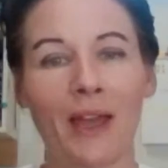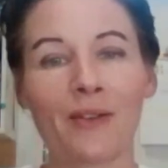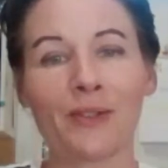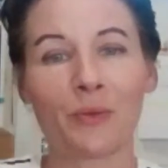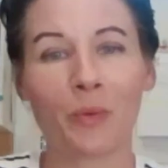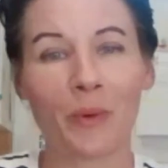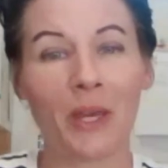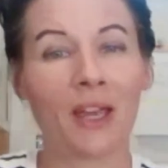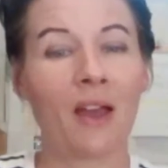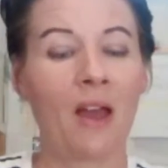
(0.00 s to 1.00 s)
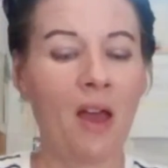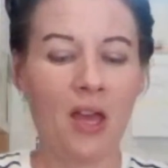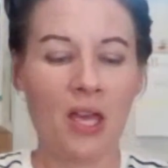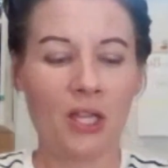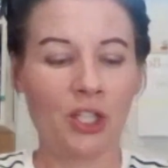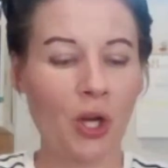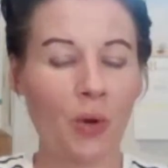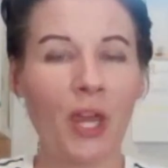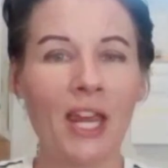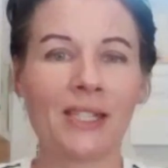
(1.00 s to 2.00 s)
else I'll be
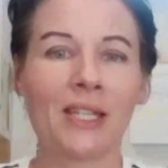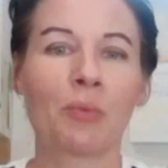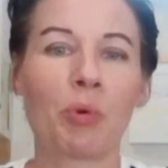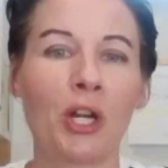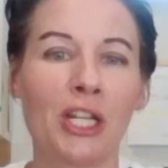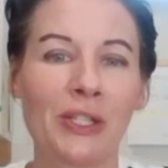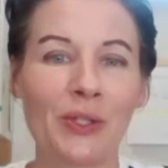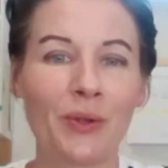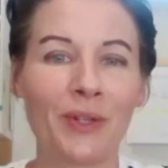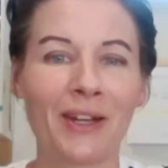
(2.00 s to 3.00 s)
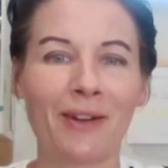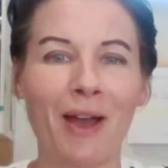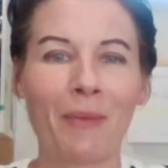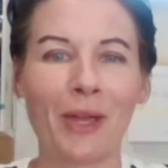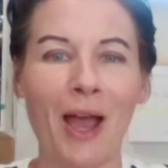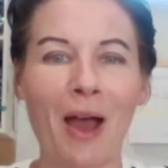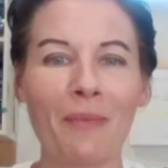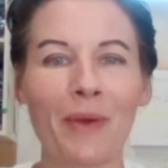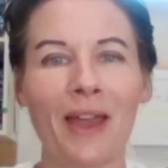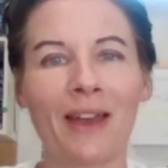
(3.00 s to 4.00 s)
showcasing pretty soon here coming
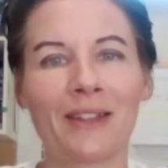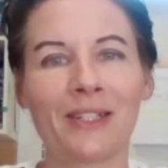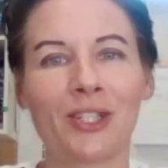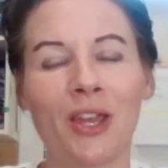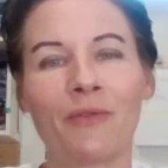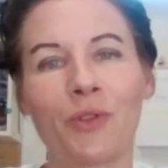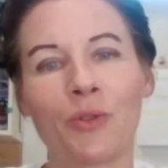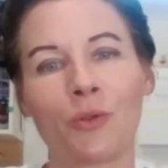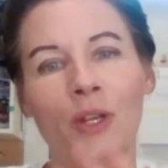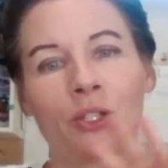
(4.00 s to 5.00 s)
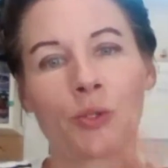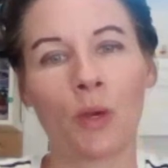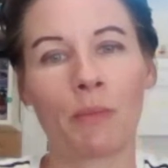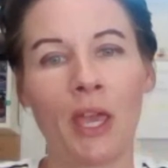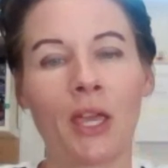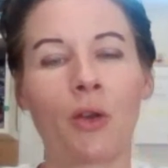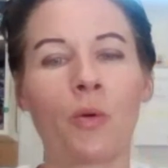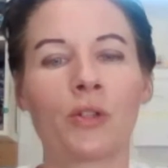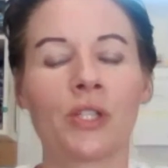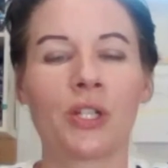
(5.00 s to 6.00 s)
up. And if you enjoy making
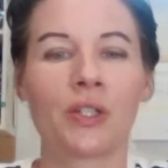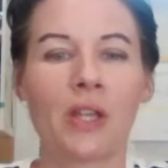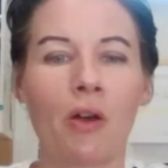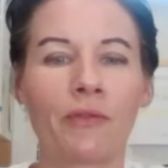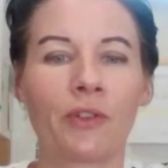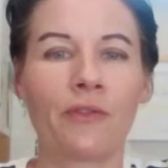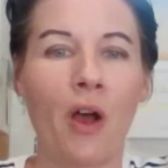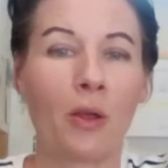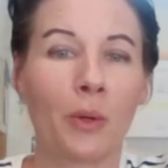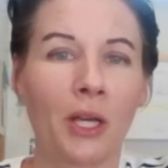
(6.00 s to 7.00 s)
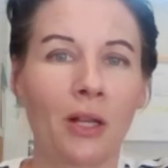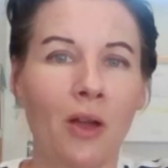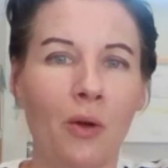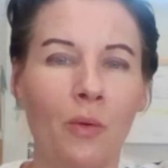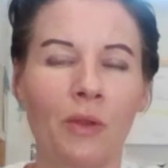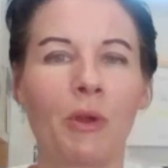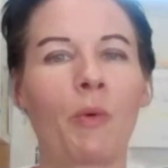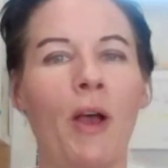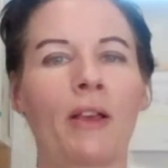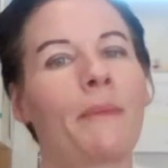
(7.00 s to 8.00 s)
quilts yourself or following along with me
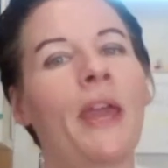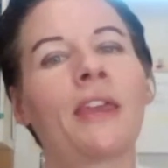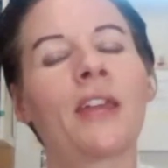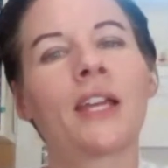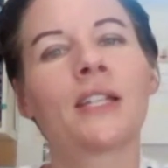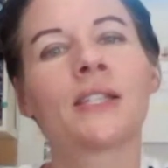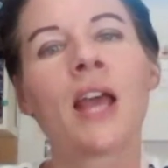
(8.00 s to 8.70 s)
while I make things,